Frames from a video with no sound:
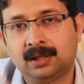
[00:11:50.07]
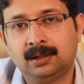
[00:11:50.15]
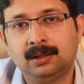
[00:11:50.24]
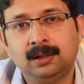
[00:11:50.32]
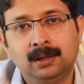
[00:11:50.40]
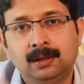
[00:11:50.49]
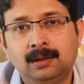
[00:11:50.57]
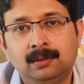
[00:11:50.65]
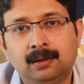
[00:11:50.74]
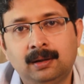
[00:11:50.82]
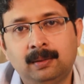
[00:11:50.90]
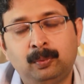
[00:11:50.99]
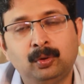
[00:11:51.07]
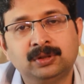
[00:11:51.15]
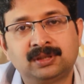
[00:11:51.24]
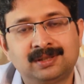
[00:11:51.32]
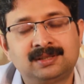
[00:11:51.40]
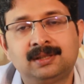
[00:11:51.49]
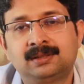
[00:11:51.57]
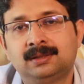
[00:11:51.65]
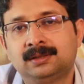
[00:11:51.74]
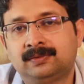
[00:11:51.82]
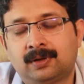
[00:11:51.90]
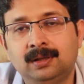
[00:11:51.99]
can pose
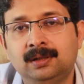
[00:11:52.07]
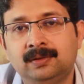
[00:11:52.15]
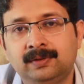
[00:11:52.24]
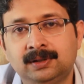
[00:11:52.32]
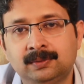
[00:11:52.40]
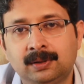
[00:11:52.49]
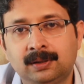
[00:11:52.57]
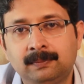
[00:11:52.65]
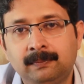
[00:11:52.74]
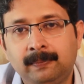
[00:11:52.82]
restrictions for an individual.